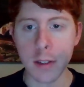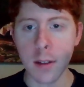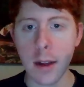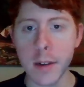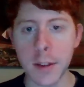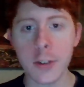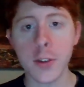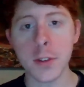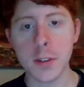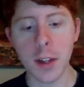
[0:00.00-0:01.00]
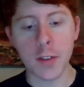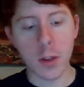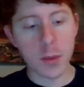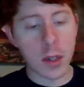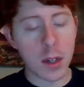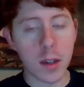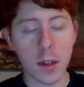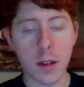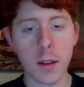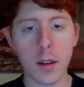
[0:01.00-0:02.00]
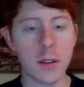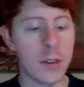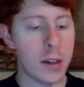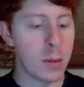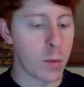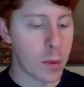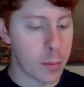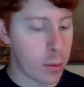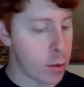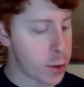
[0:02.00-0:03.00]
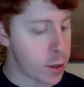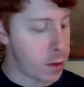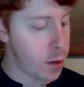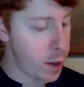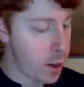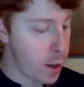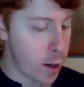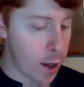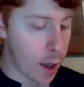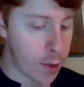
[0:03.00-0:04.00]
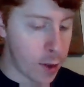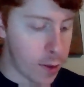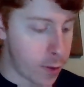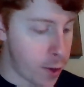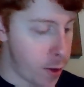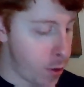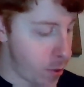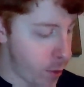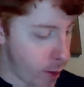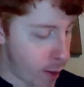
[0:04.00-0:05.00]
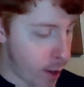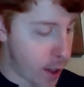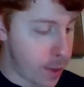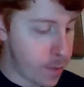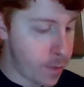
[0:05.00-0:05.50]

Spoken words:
a lot of interesting stuff. So I'm gonna read one portion of it for you. Uh,